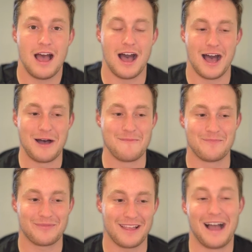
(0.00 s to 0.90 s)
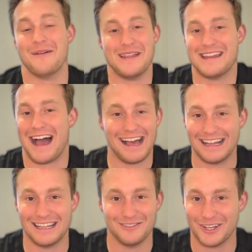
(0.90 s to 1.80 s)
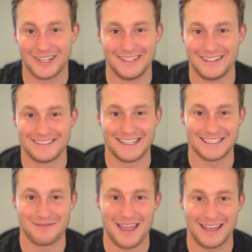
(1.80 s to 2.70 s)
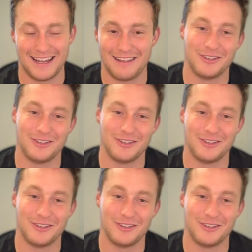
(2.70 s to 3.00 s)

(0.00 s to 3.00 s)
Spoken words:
I love looking into these things and making it.